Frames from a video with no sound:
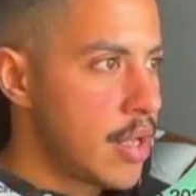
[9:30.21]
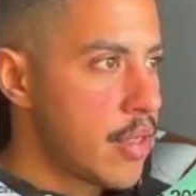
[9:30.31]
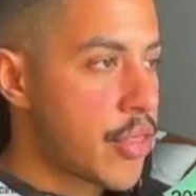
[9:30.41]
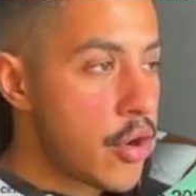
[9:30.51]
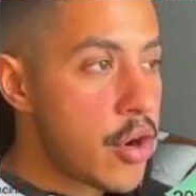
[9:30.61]

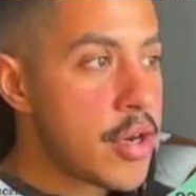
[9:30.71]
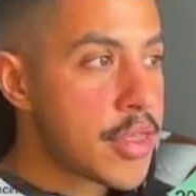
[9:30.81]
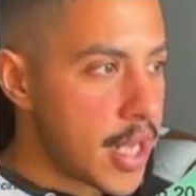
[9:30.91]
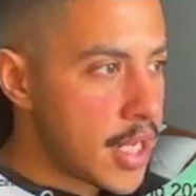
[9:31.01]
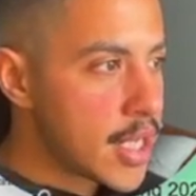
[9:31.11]
Third
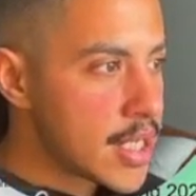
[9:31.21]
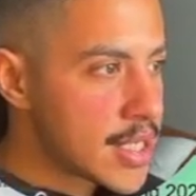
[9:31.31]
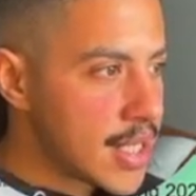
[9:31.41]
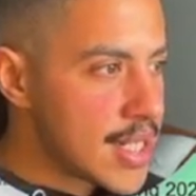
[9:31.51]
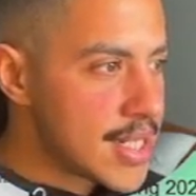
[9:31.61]
thing is
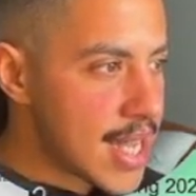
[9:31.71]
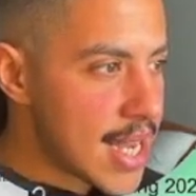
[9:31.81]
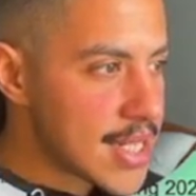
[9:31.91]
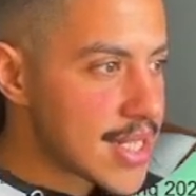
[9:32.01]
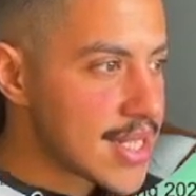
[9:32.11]
this
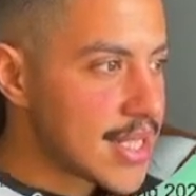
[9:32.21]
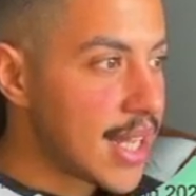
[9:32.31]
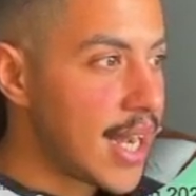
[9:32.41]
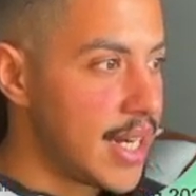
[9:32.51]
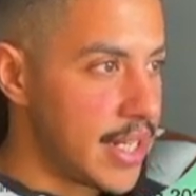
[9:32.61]
text is
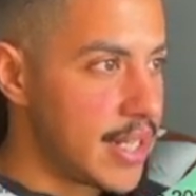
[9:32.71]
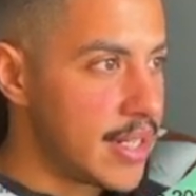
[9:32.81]
tiny.